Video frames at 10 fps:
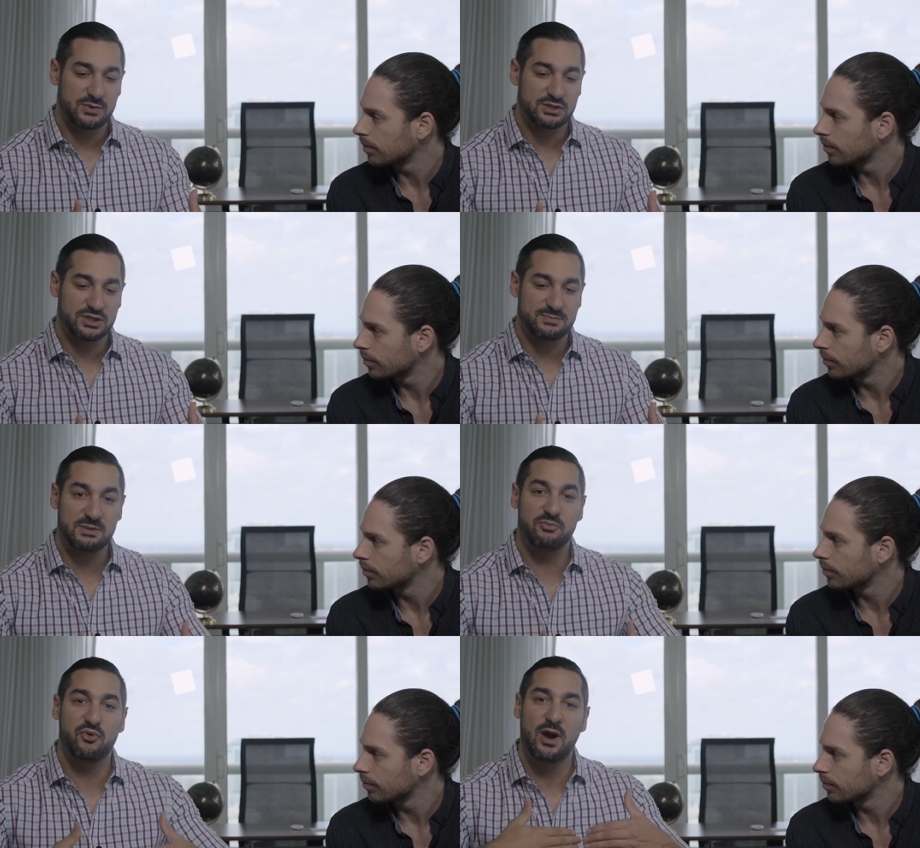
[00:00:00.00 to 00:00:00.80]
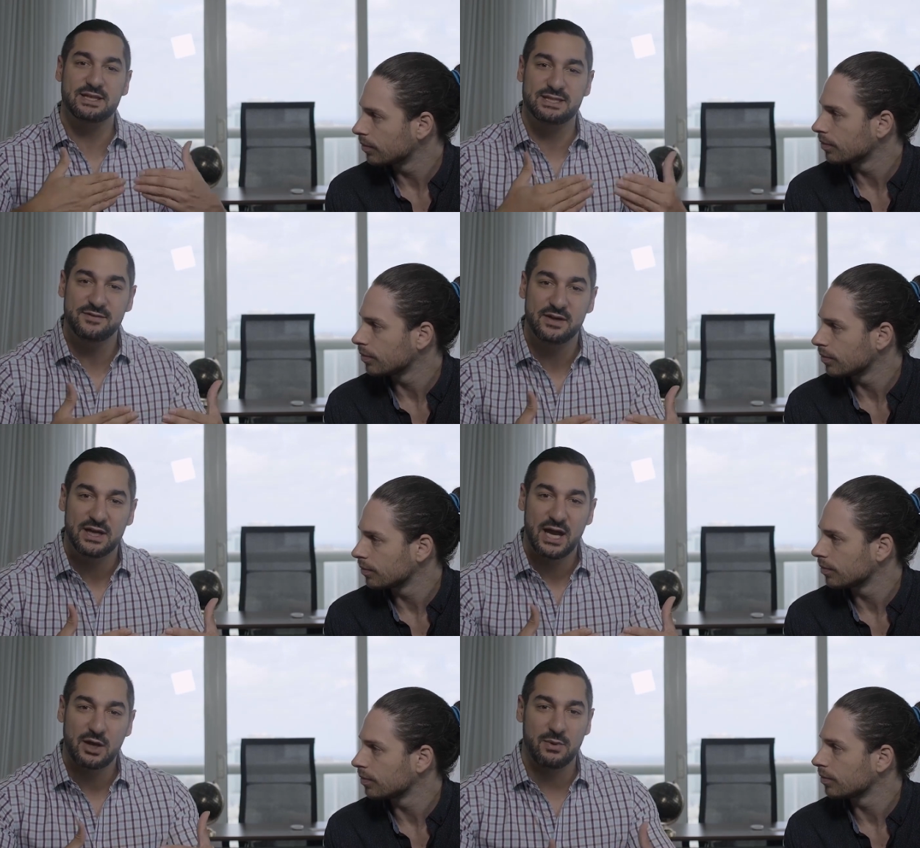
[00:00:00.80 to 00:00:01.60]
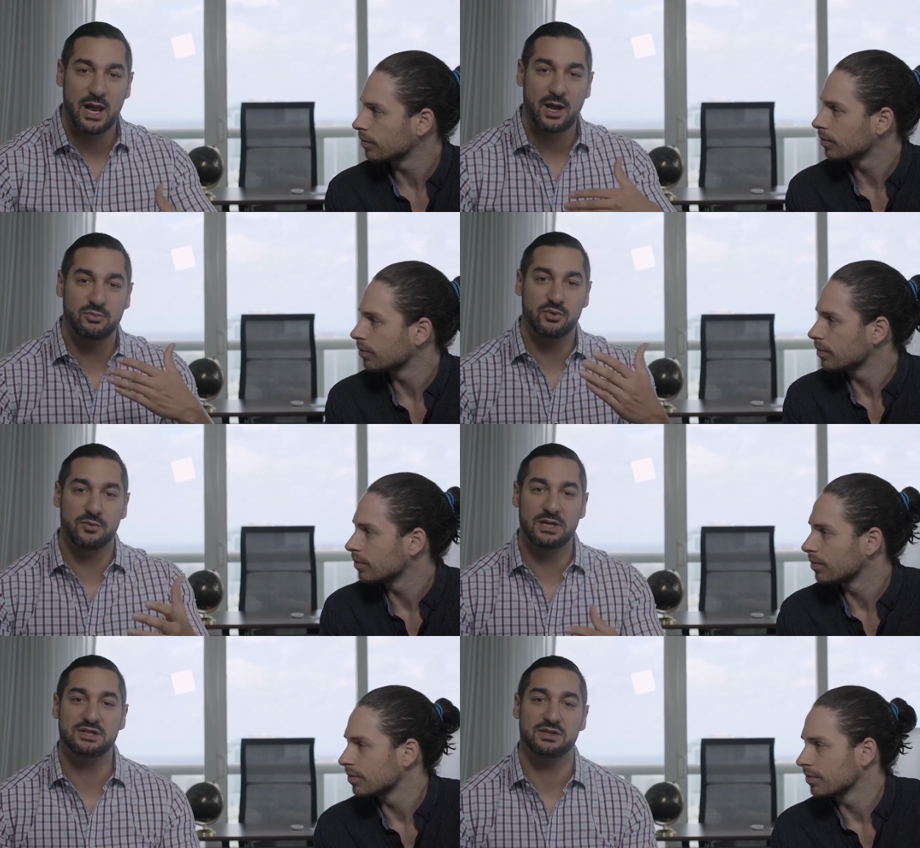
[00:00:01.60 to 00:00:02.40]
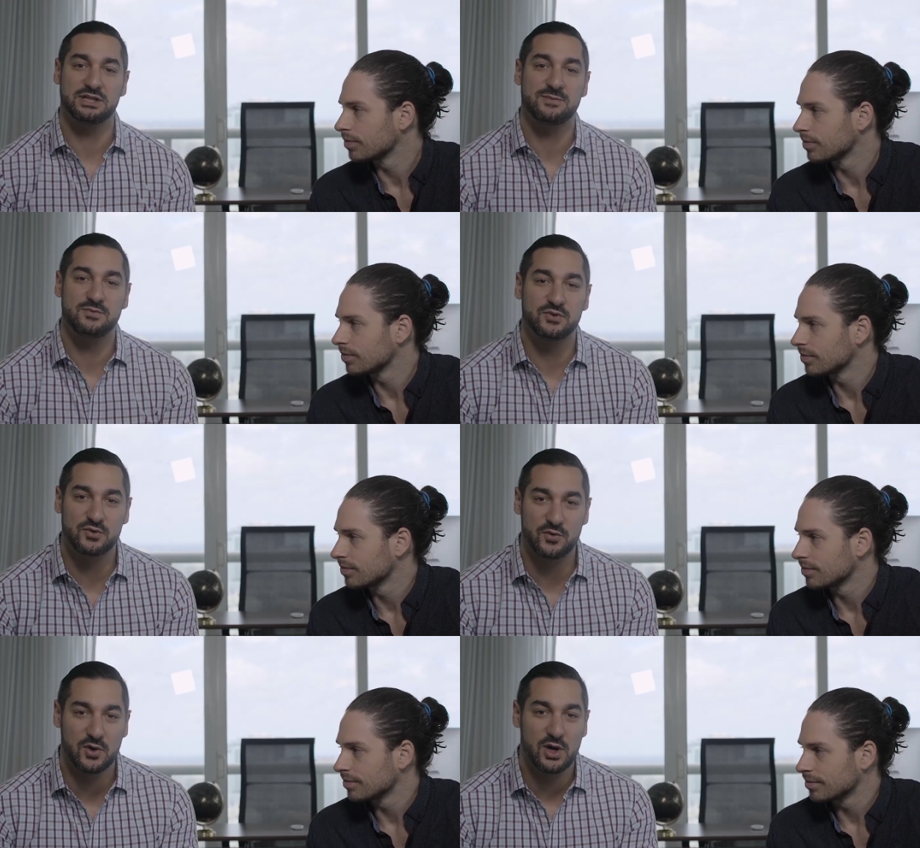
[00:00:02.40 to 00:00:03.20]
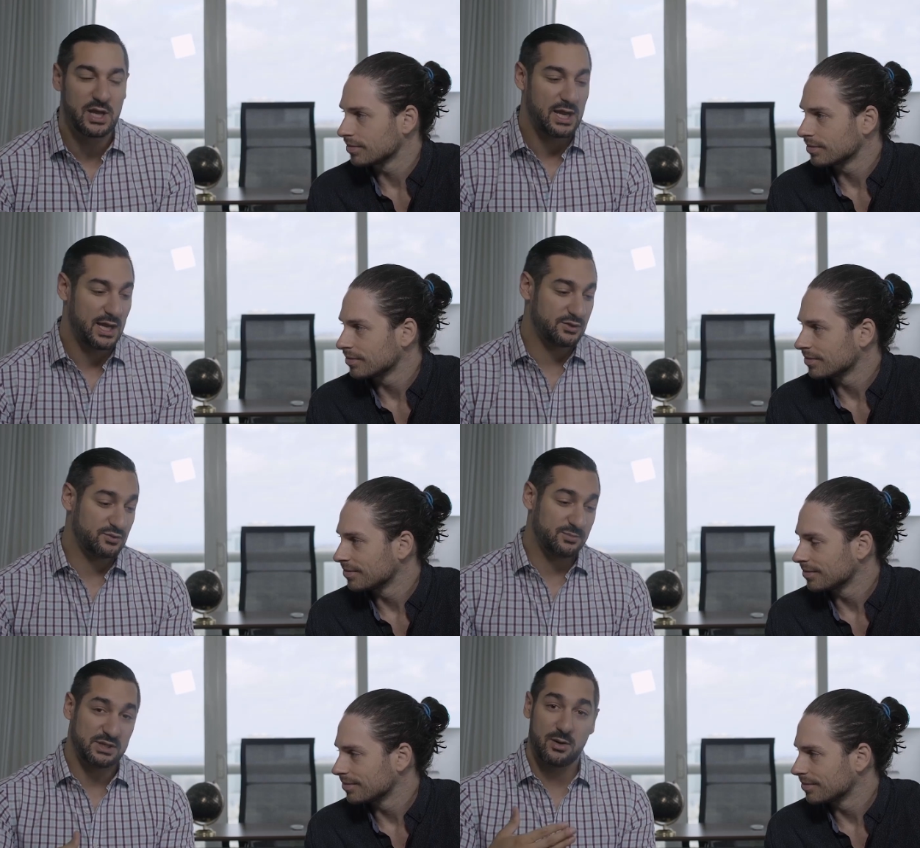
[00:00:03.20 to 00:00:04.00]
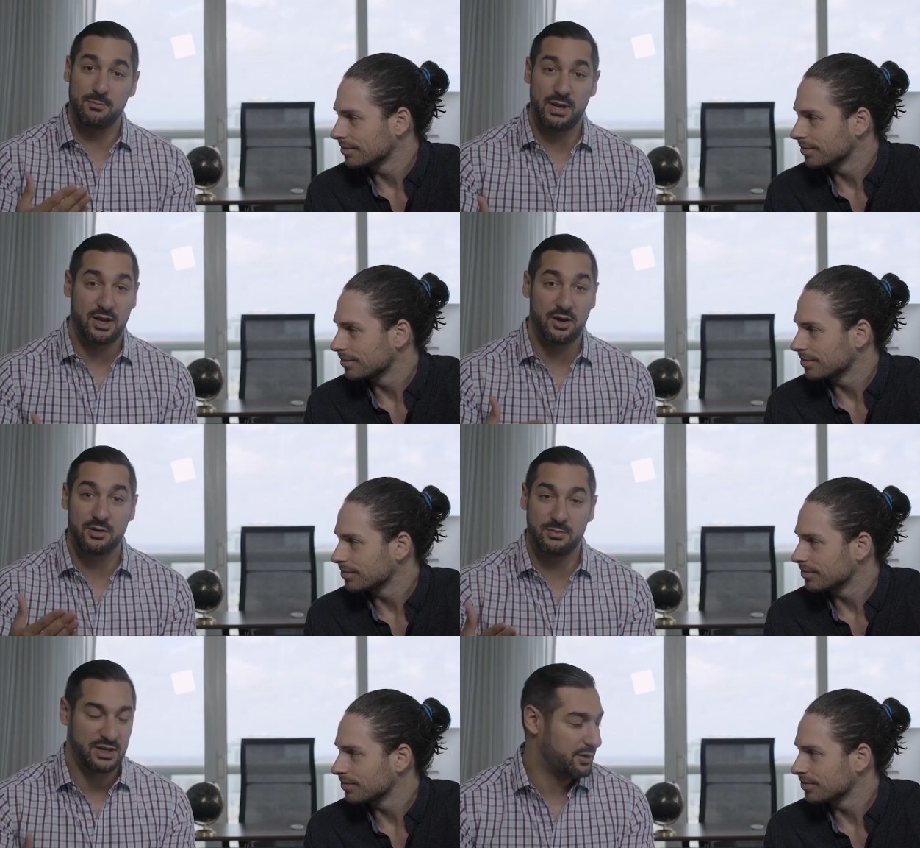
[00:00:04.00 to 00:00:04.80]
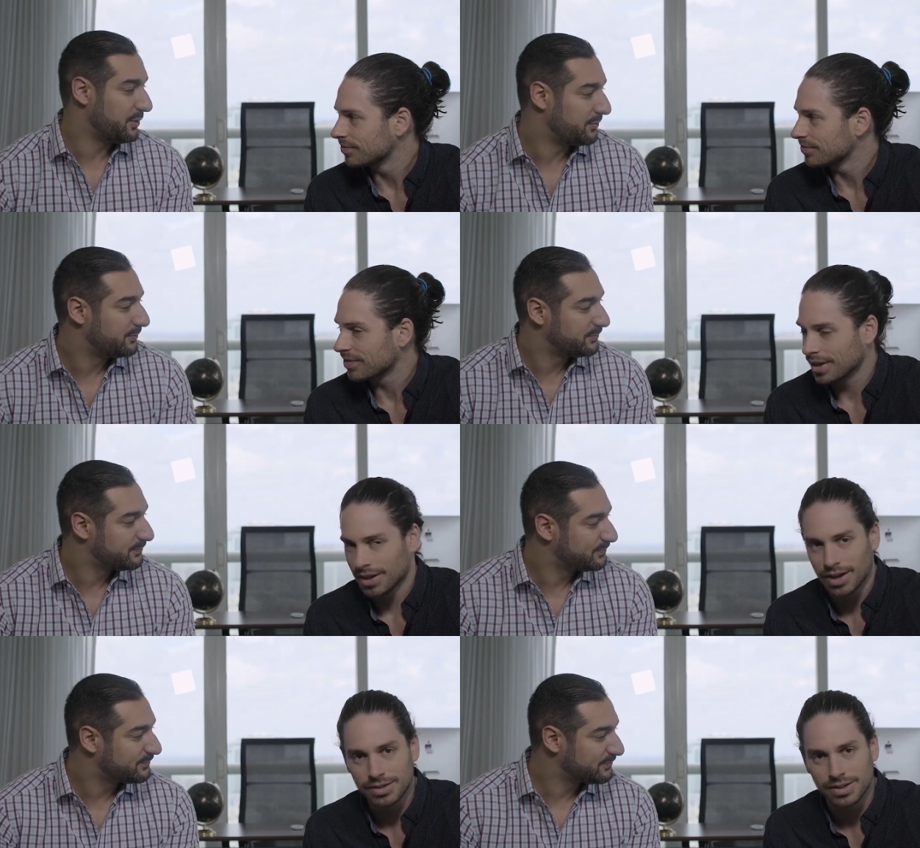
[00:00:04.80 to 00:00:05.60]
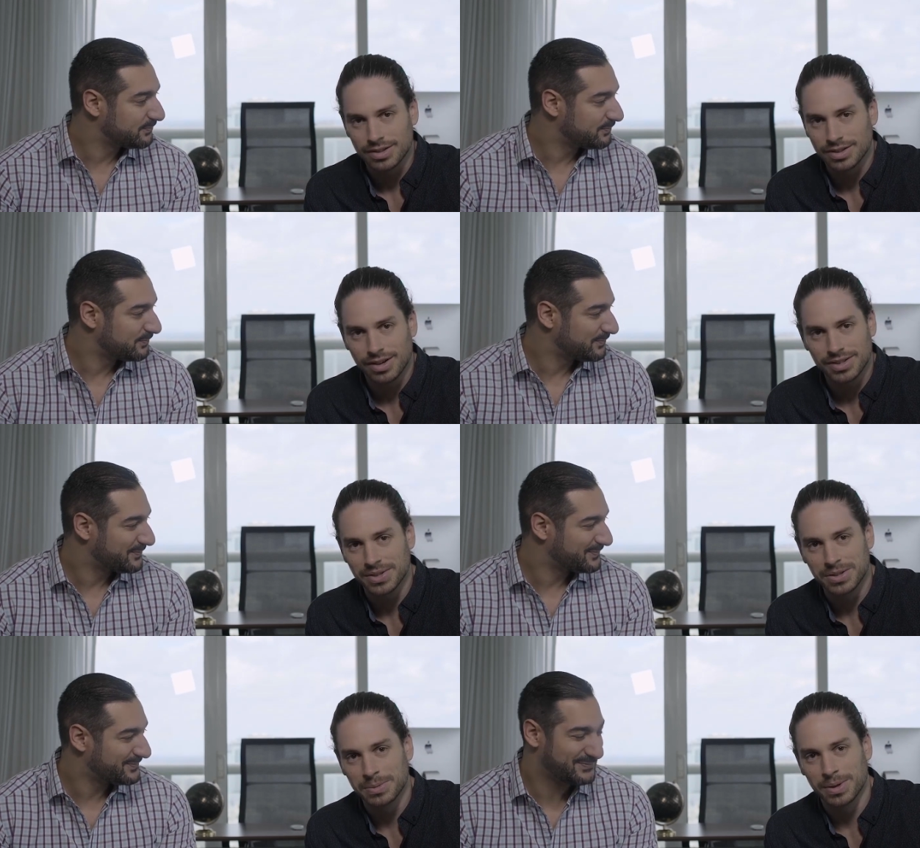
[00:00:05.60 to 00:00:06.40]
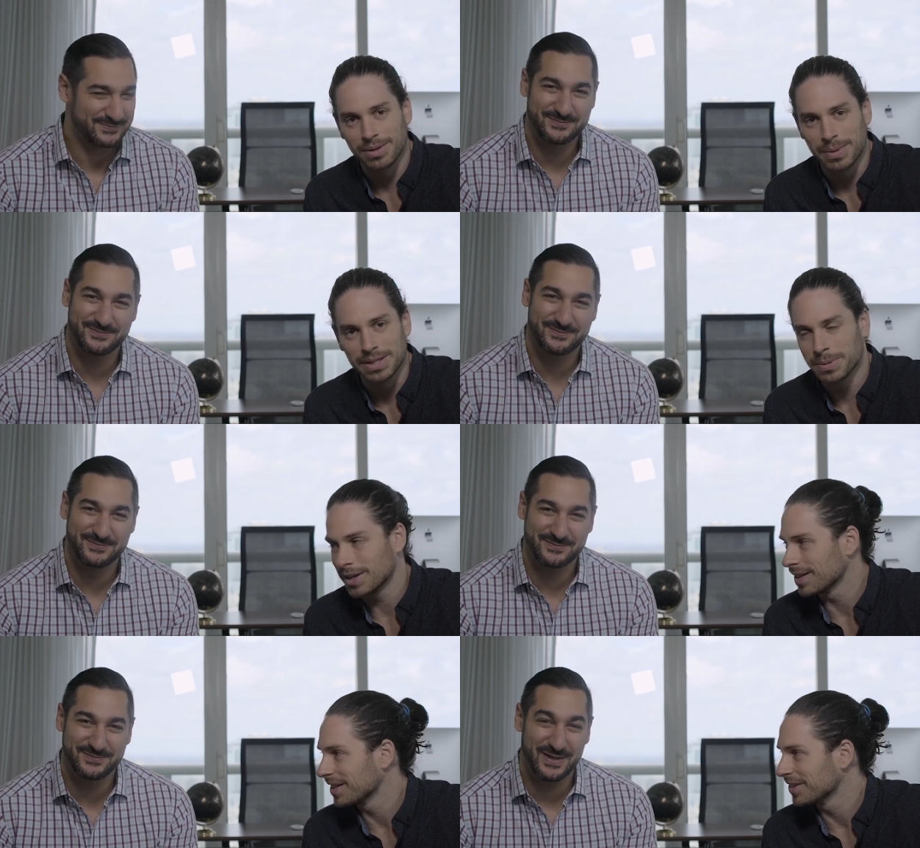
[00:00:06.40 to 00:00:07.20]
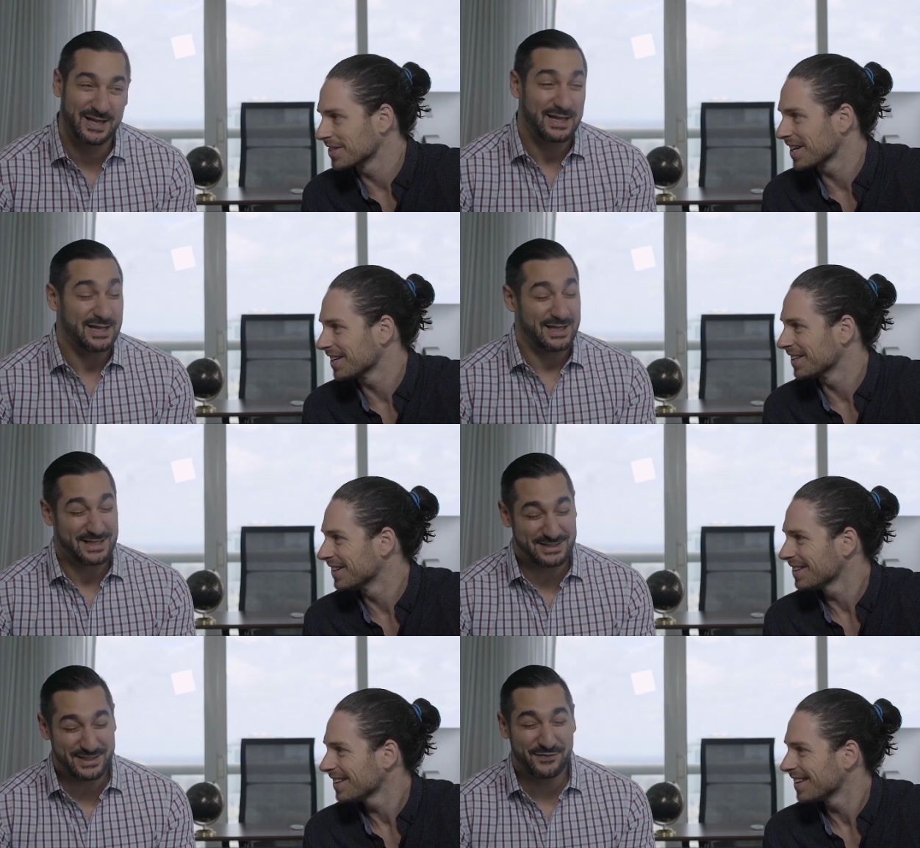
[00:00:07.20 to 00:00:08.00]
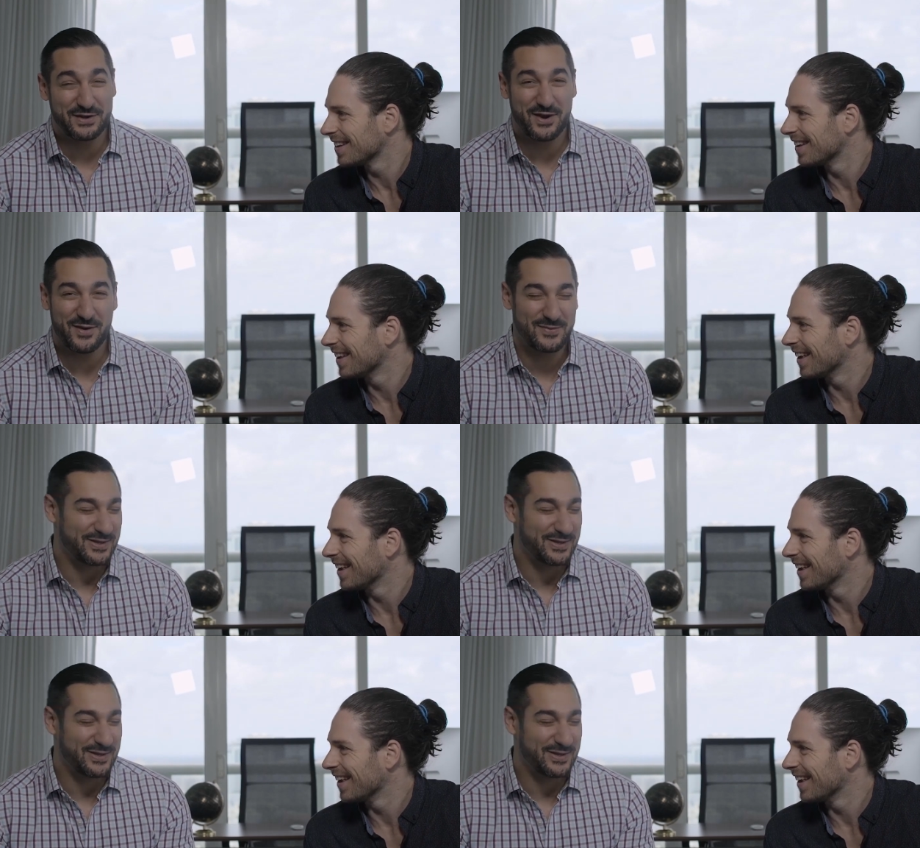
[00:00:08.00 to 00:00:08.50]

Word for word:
Speaker 1: will just be proactive and will help your relationship to grow and to become better and better.
Speaker 2: How's this? The guy's only been speaking English how
Speaker 1: long? It's difficult,